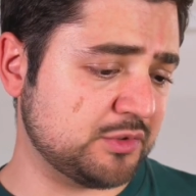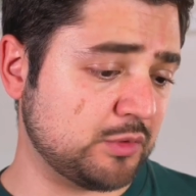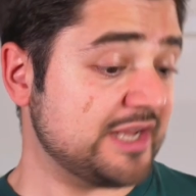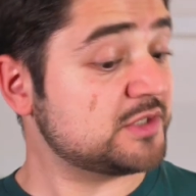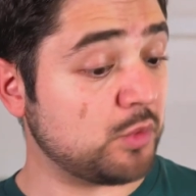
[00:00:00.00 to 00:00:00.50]
the
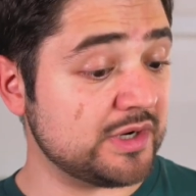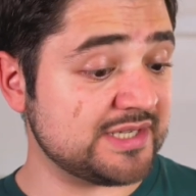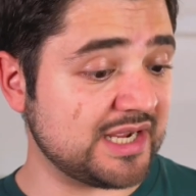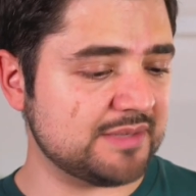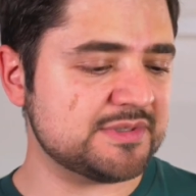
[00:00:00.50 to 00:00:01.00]
rice 1
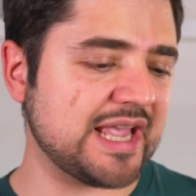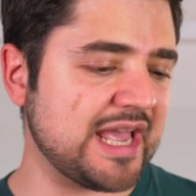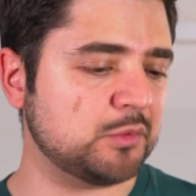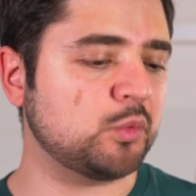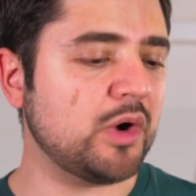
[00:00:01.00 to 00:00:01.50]
time,
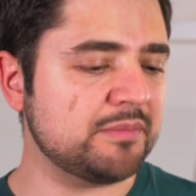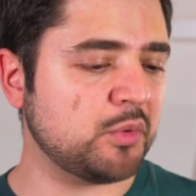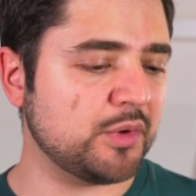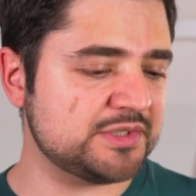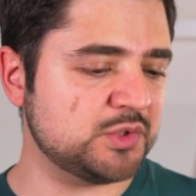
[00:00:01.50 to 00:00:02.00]
add
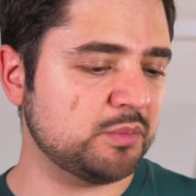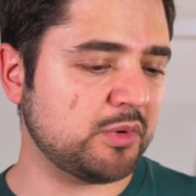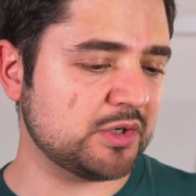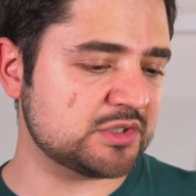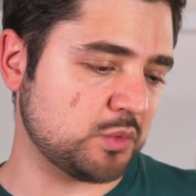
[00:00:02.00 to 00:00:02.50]
1.2
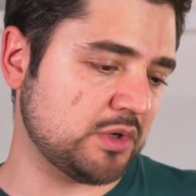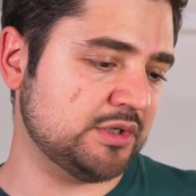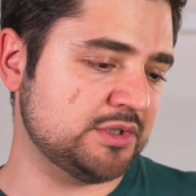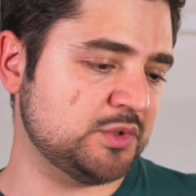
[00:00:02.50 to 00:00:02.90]
parts water